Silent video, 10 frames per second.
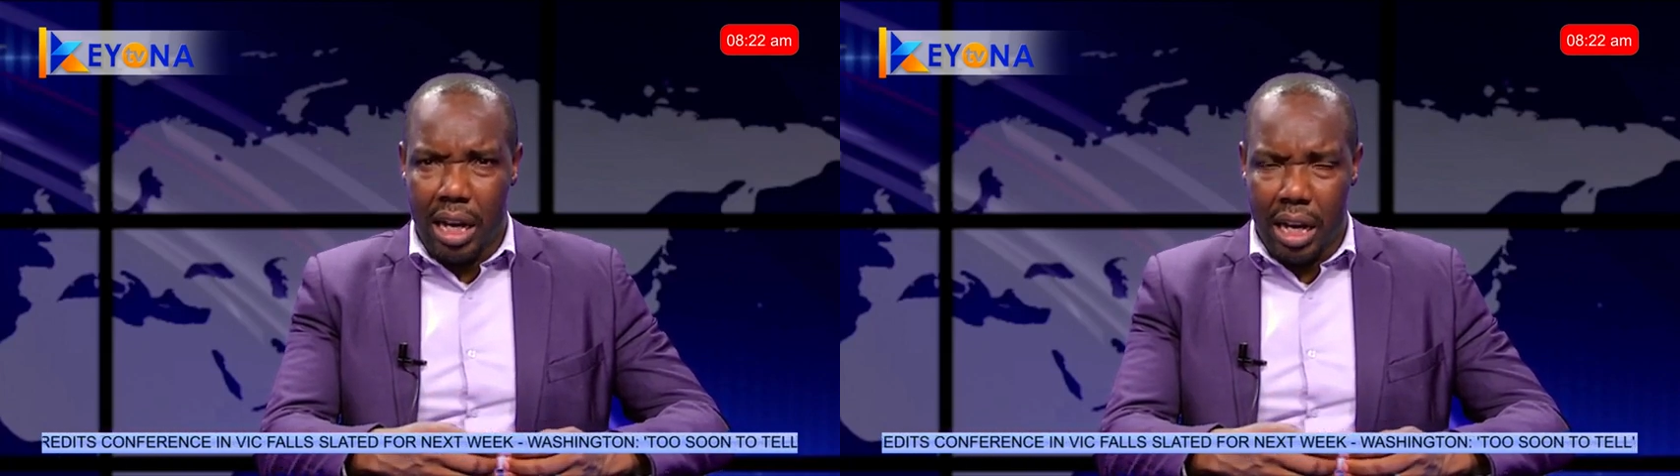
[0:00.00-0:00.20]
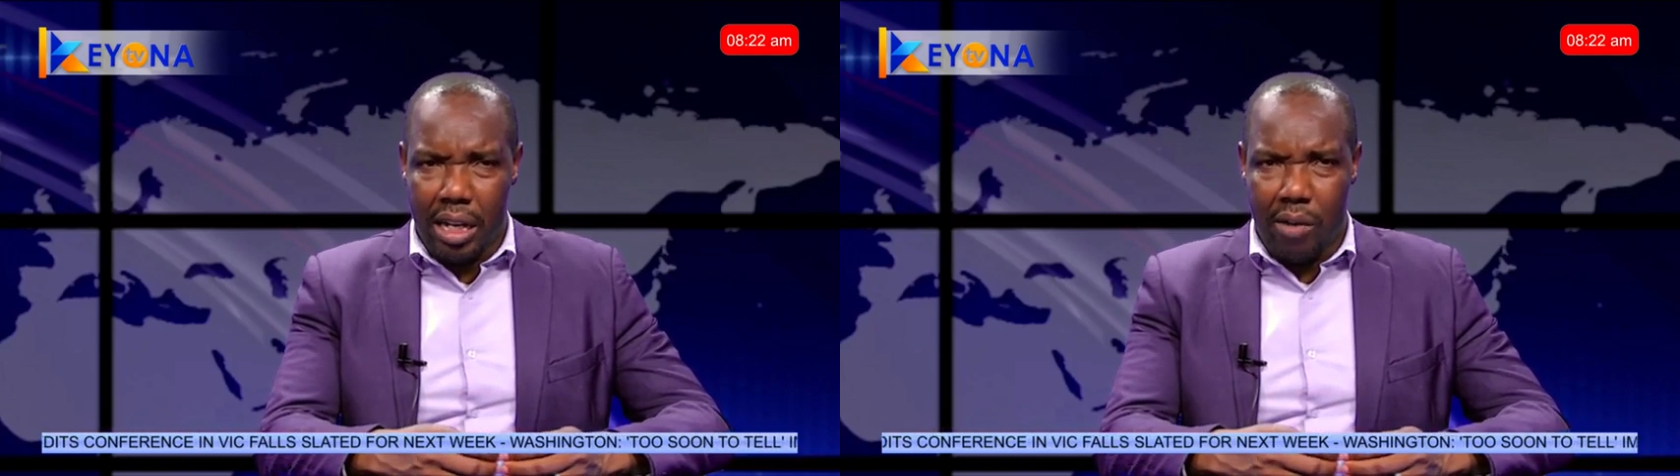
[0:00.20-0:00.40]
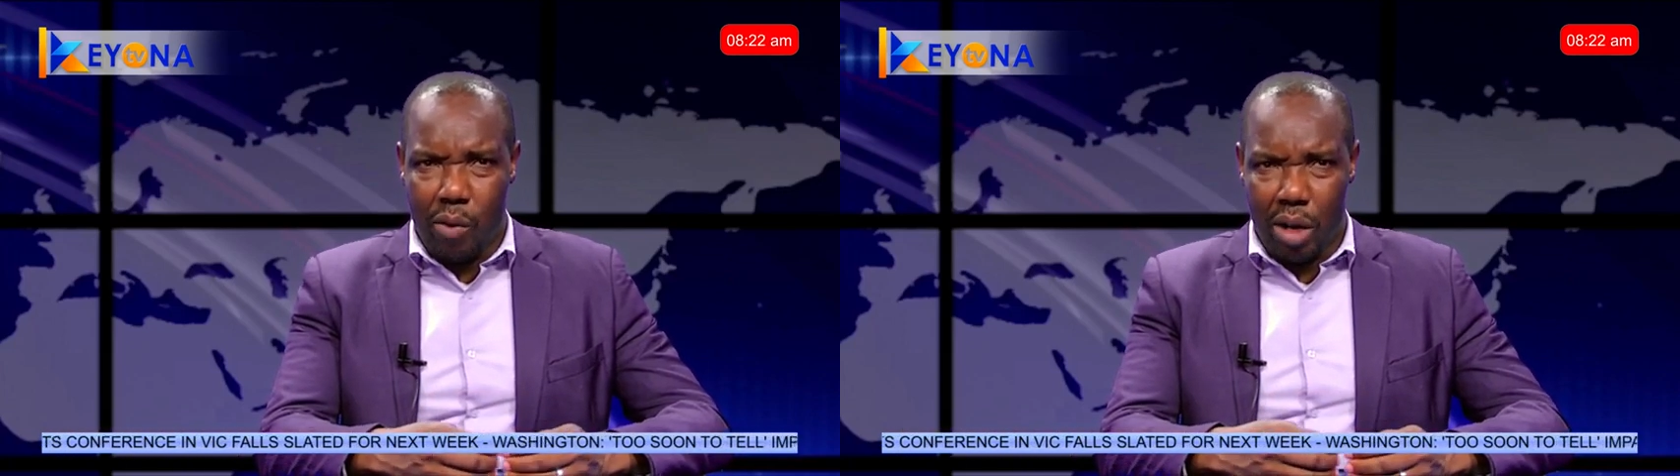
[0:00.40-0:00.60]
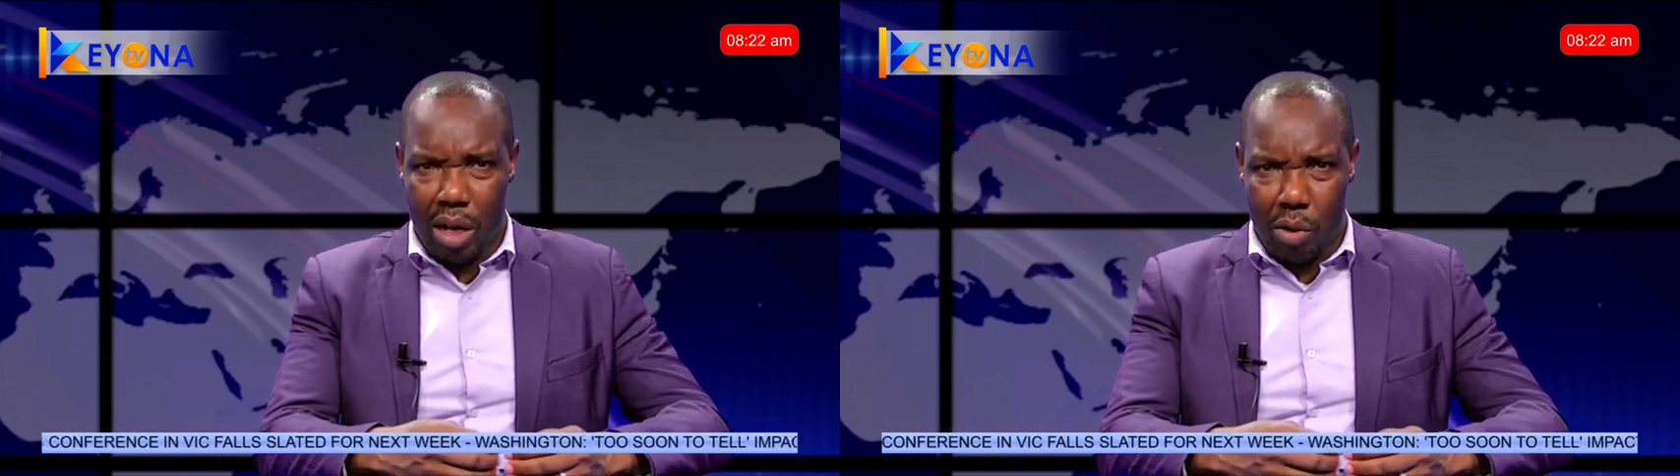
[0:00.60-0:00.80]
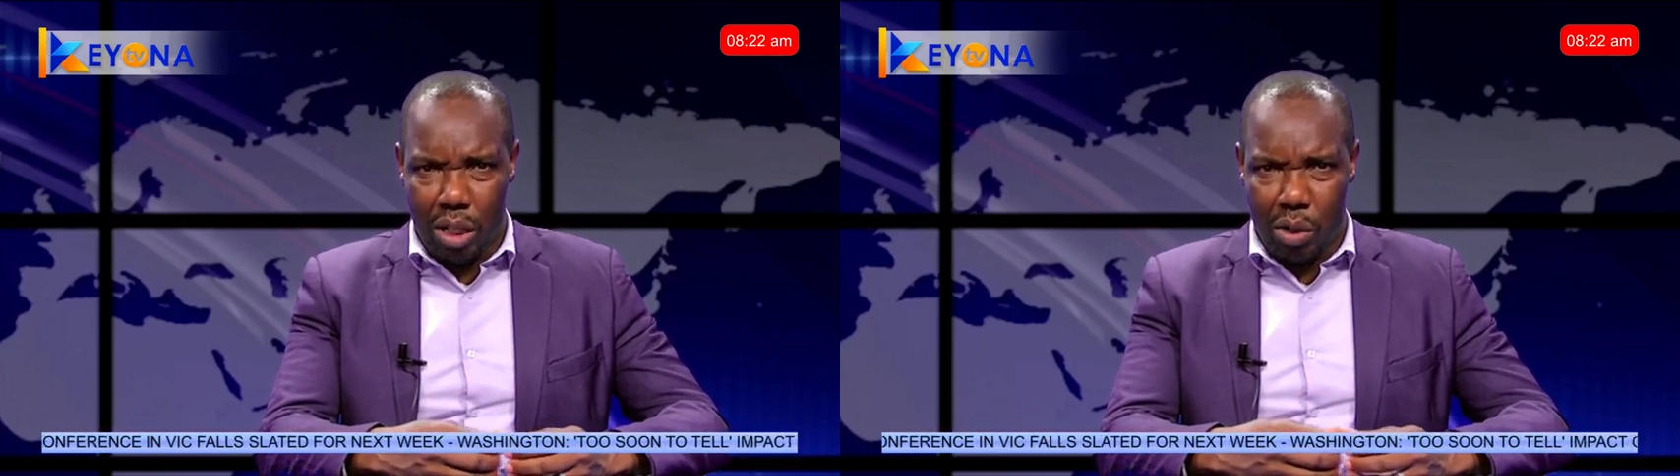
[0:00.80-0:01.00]
and everyone
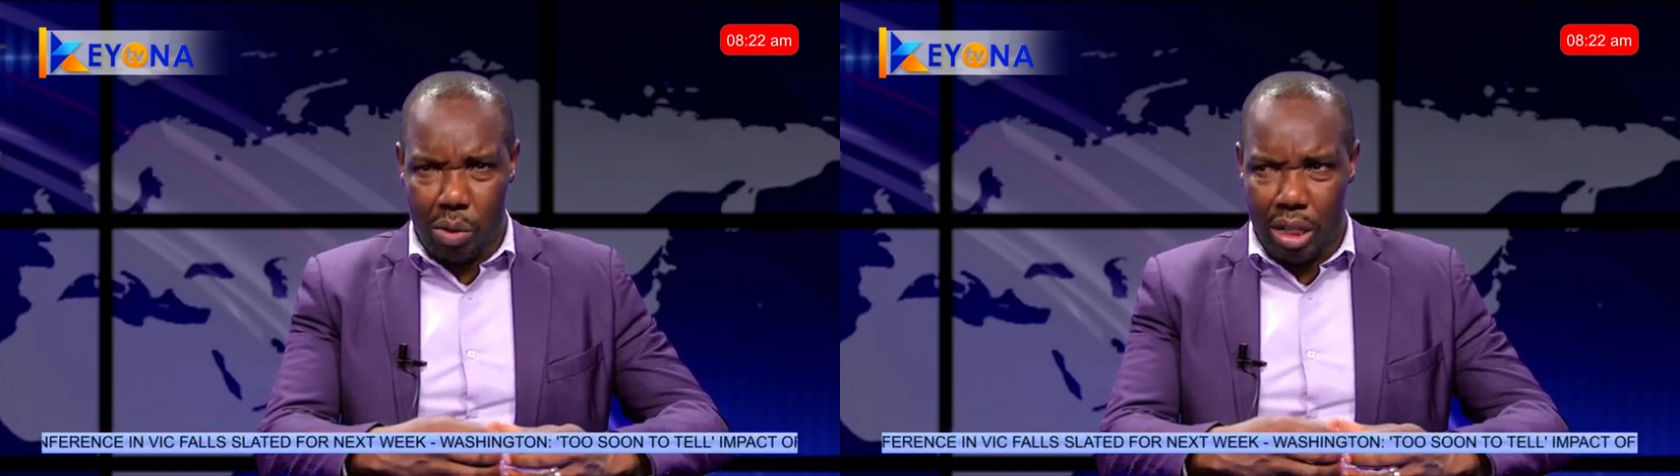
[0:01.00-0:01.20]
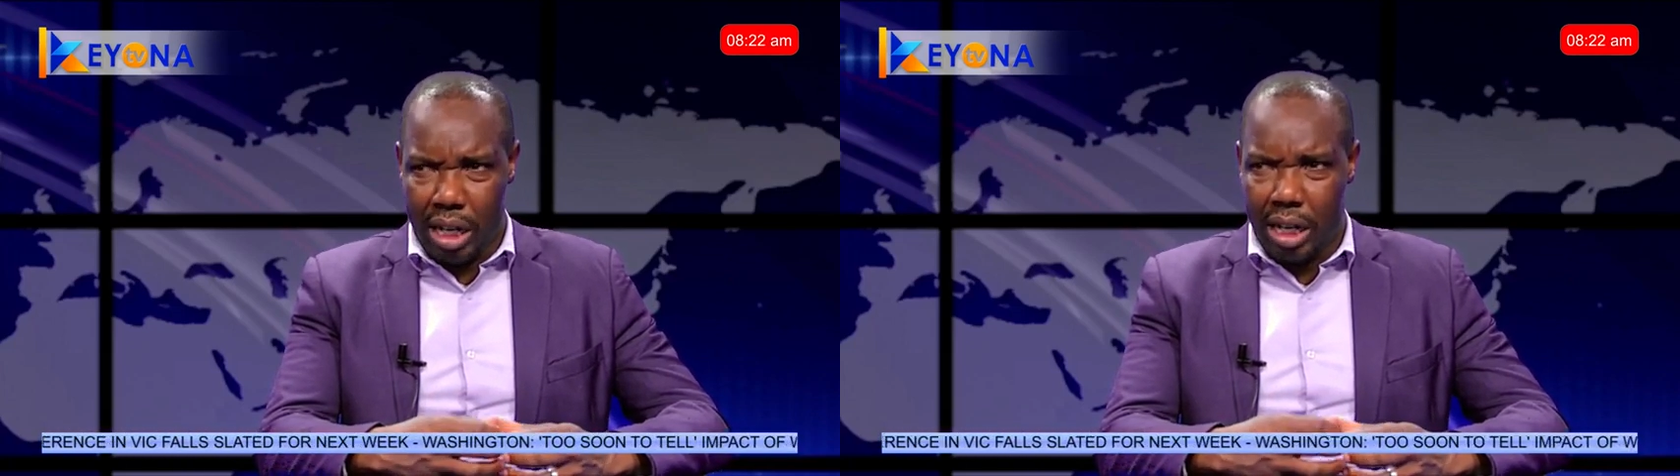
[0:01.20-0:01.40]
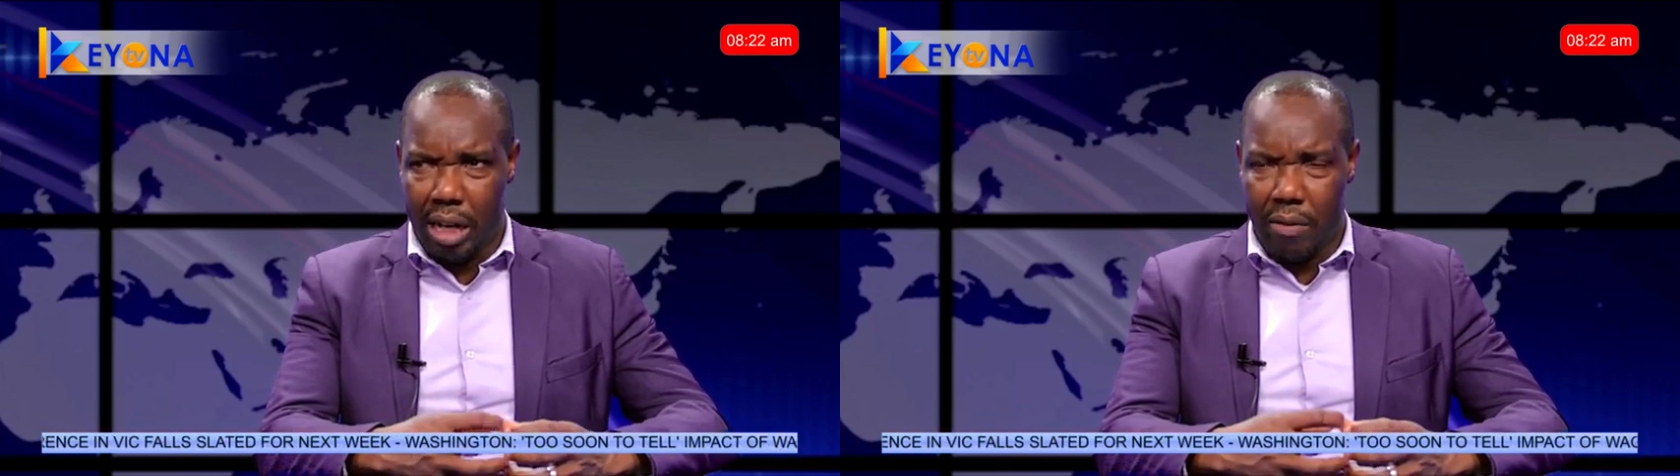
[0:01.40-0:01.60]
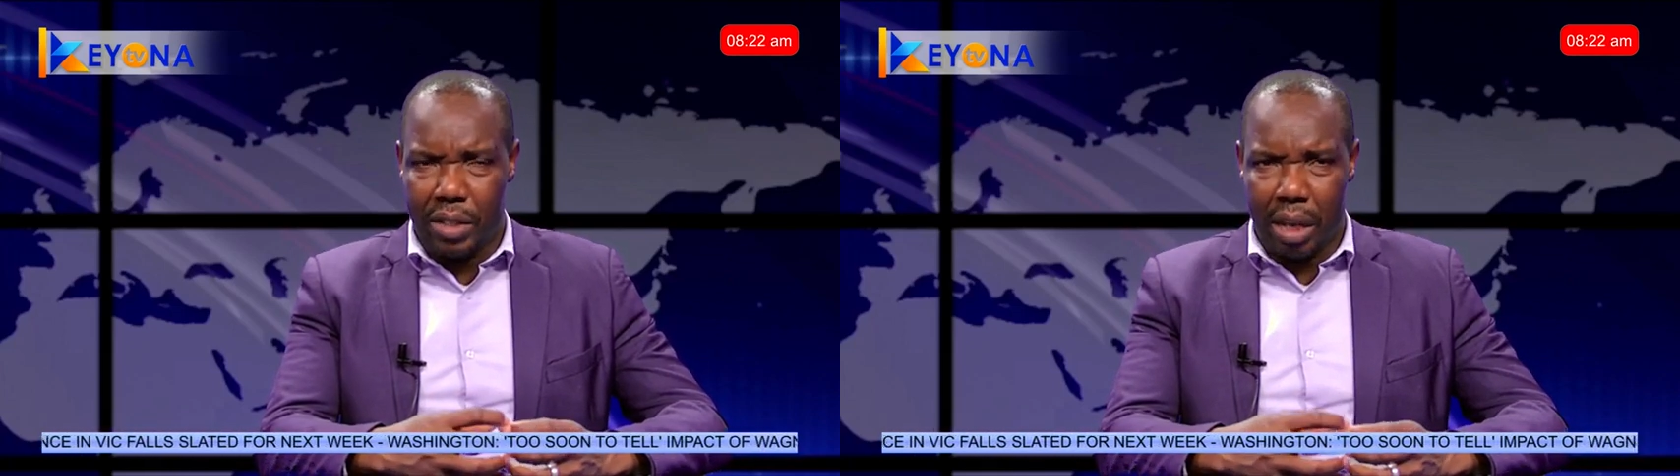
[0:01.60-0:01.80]
are going to then have